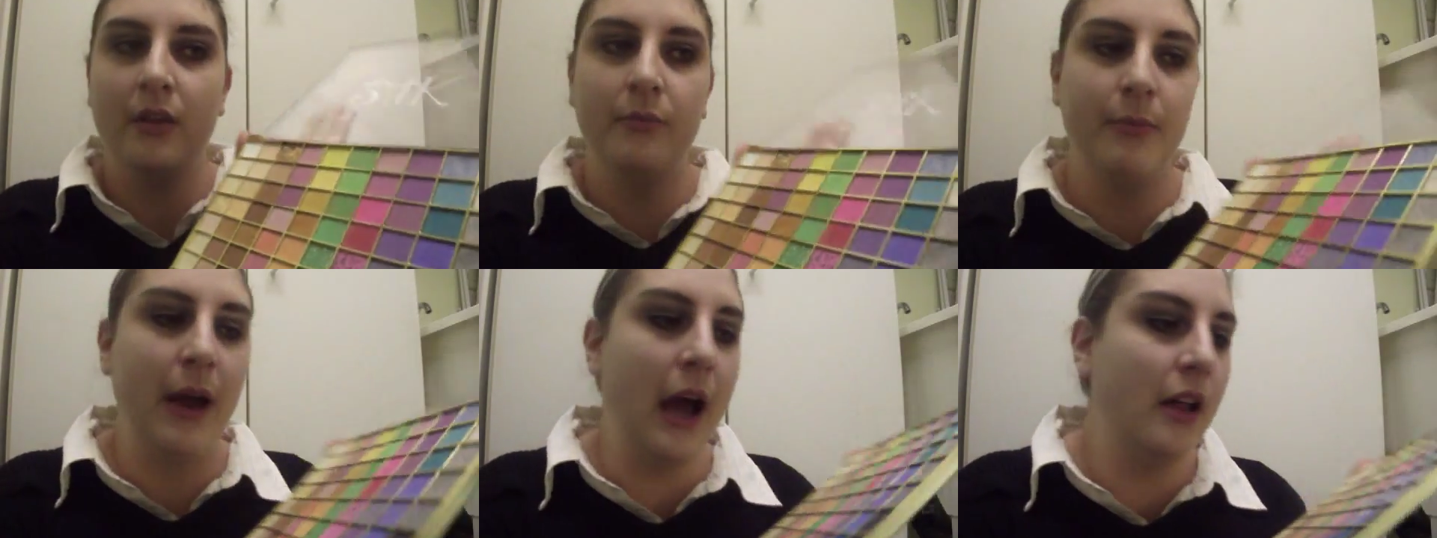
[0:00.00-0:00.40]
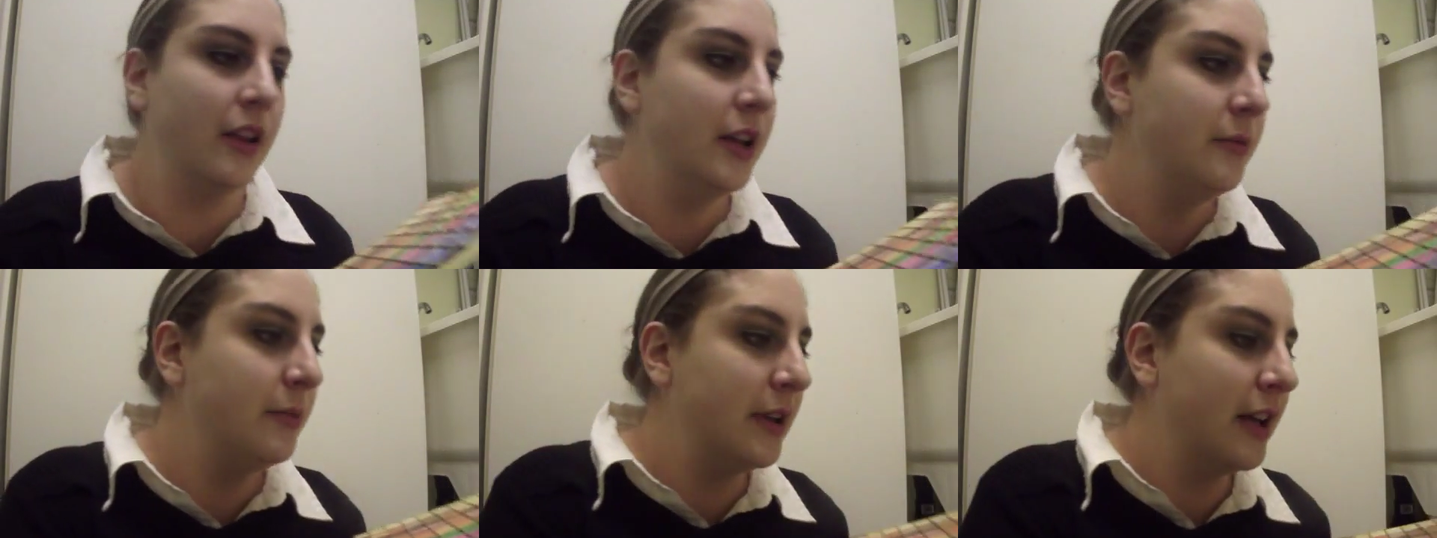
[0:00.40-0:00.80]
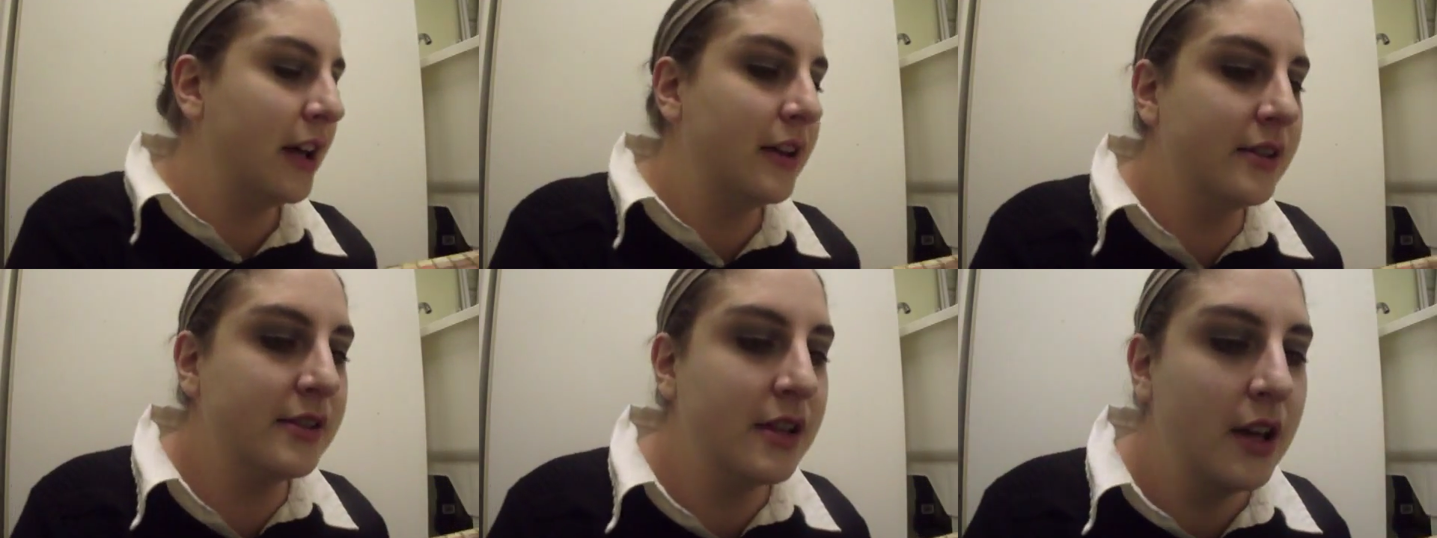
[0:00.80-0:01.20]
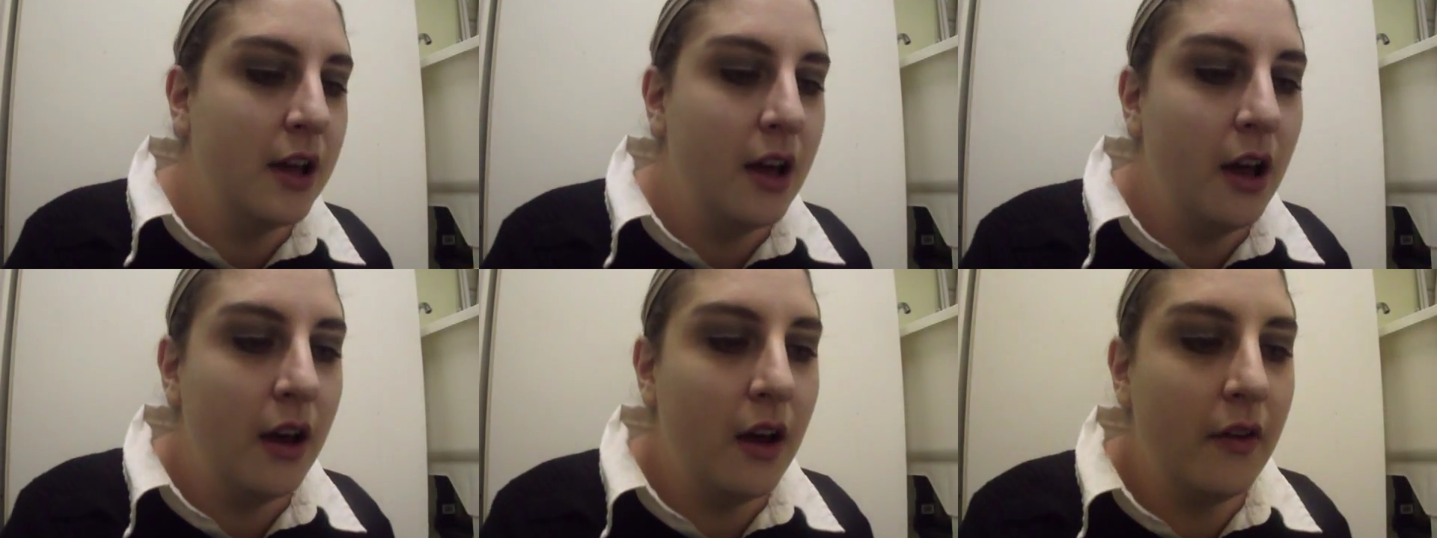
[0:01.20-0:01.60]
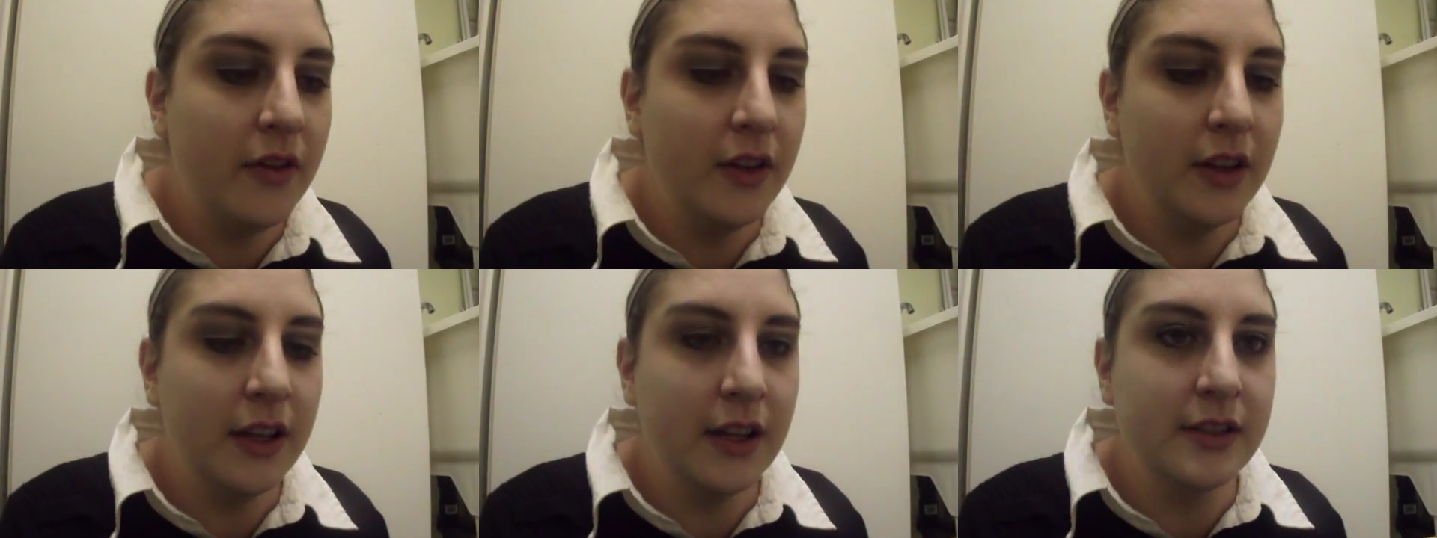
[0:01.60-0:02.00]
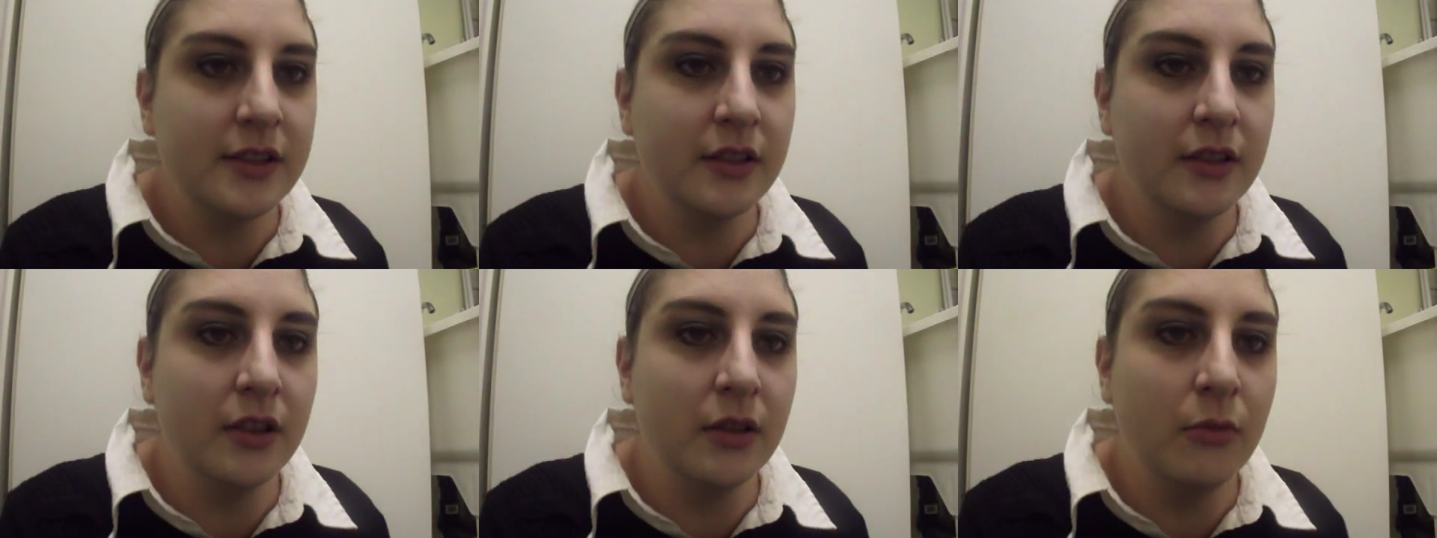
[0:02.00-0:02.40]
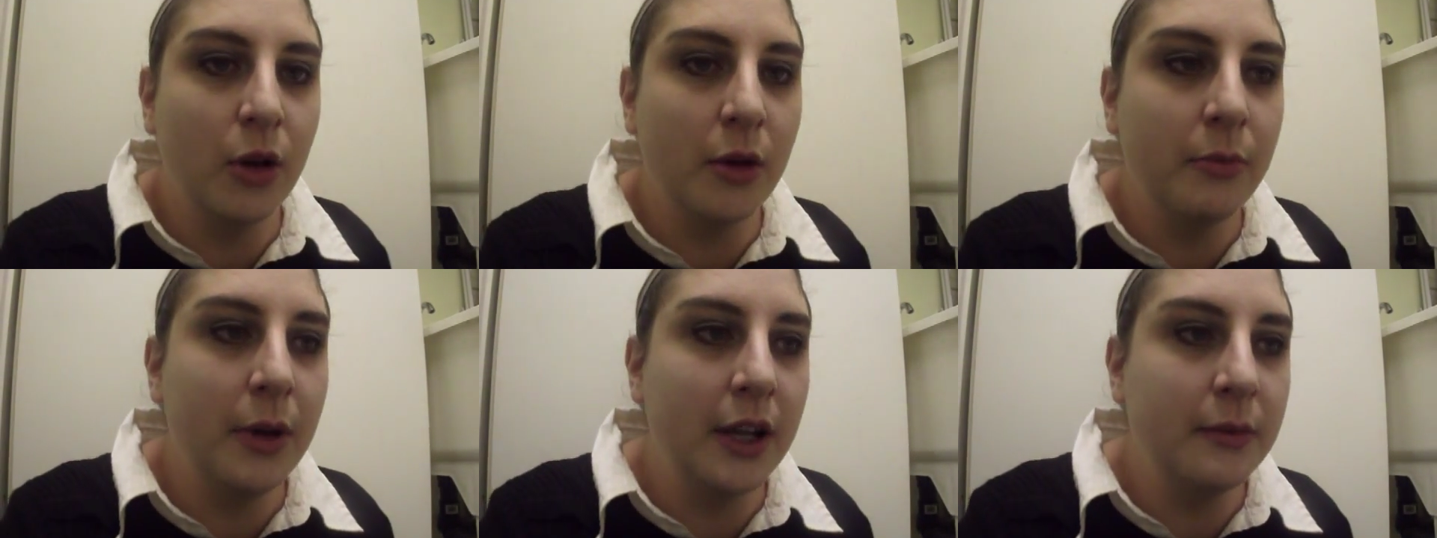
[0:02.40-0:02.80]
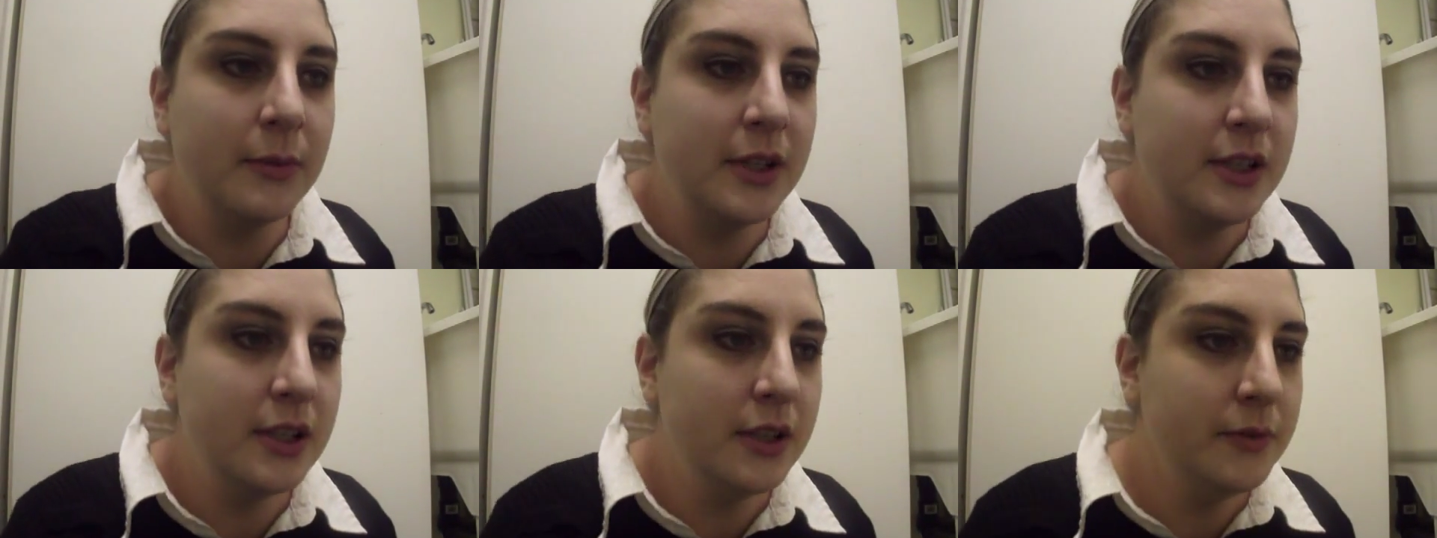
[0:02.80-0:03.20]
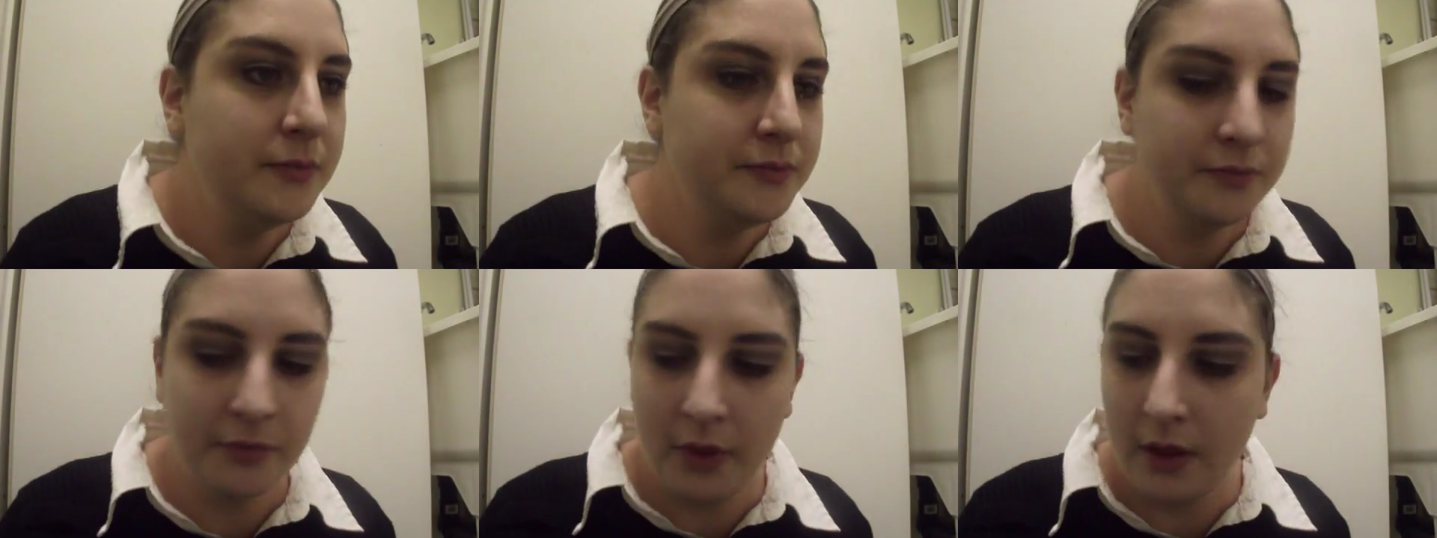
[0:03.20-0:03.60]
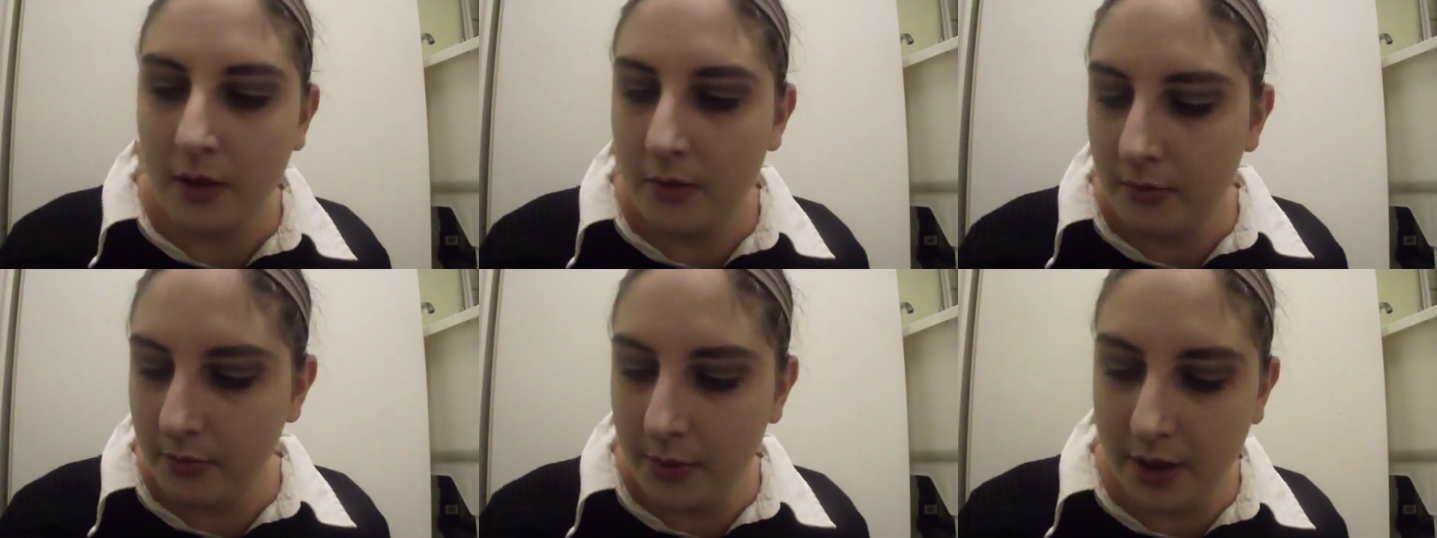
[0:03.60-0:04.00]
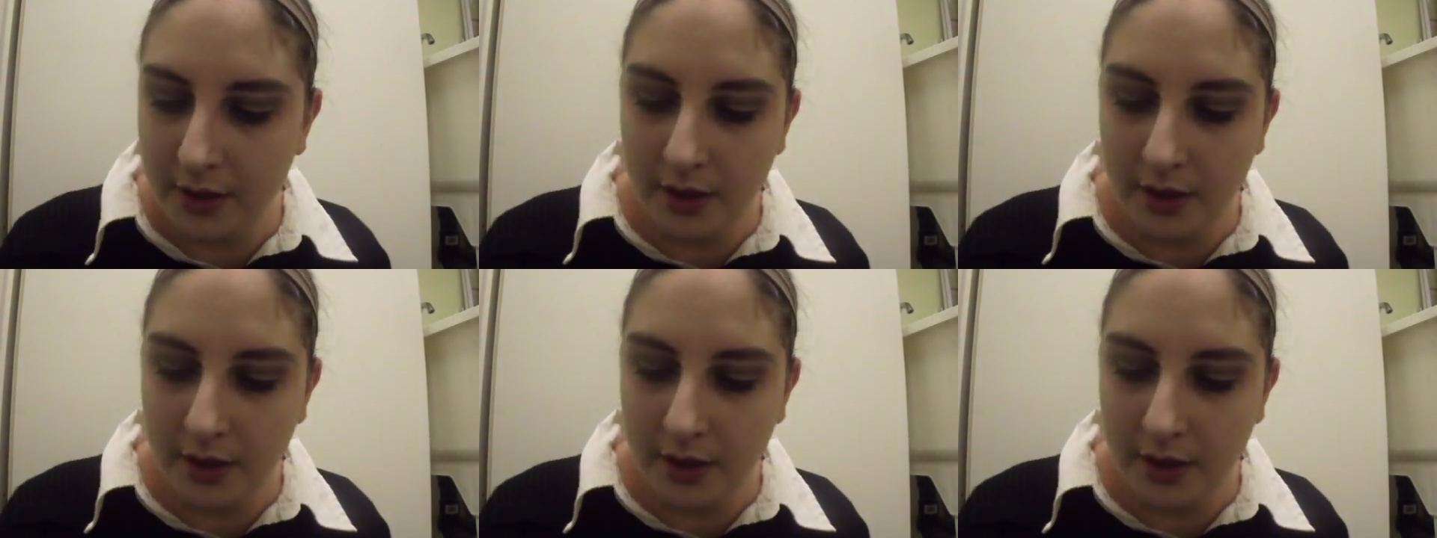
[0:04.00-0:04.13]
palette because I feel like it's a little more pigmented. But